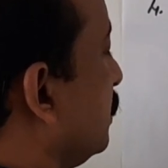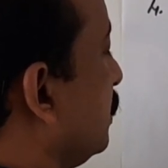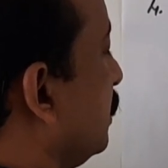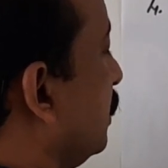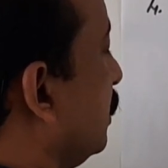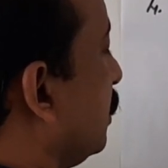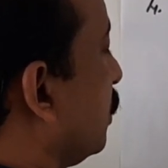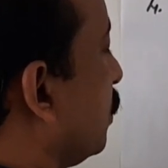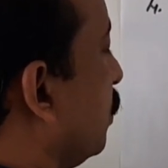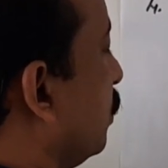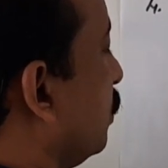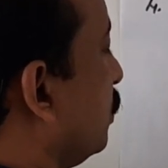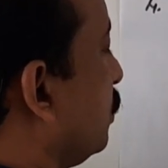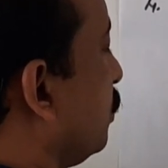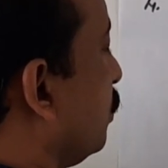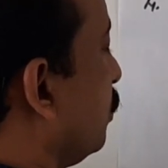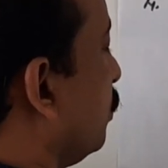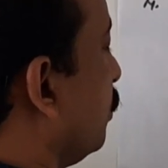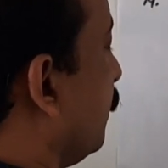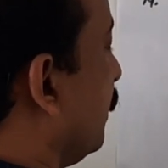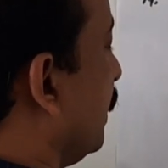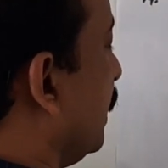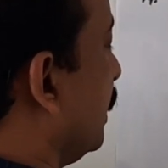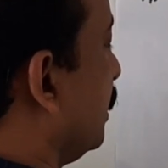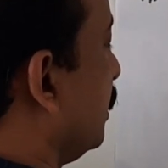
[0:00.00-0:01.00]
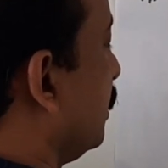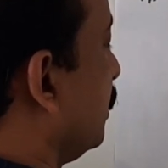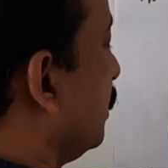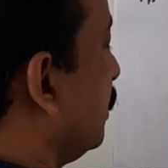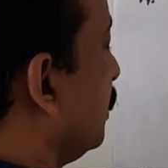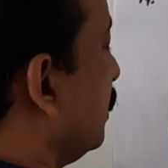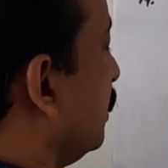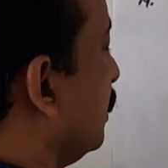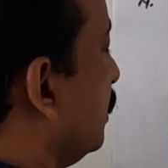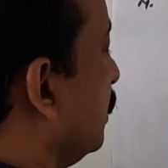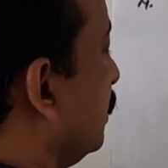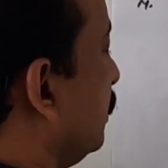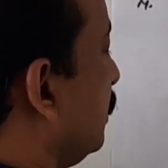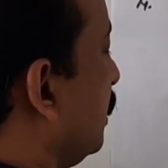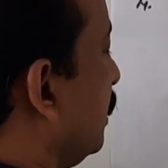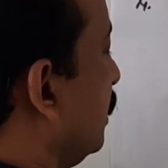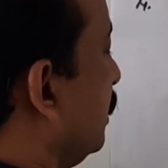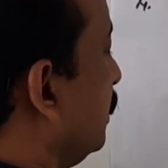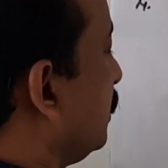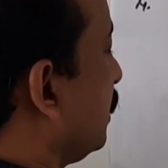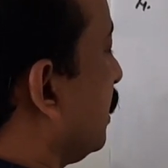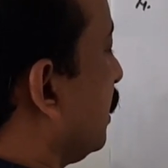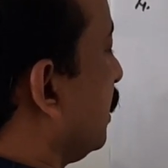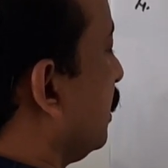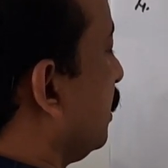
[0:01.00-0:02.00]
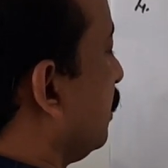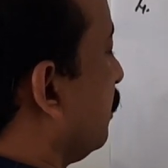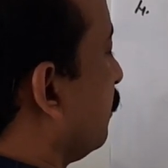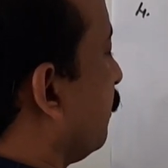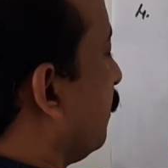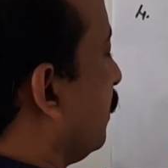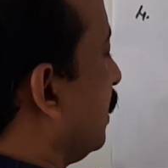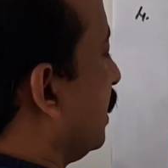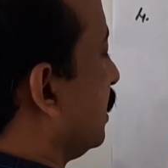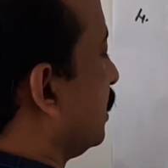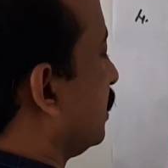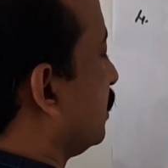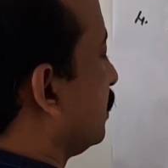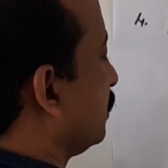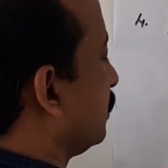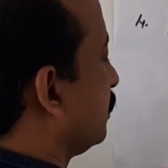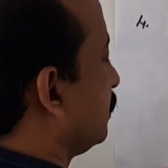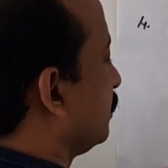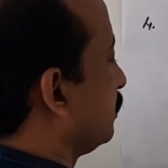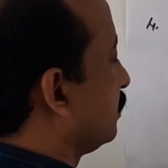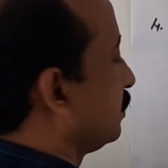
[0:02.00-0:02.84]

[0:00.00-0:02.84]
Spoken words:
0, 2, 1, 3, 3, 1.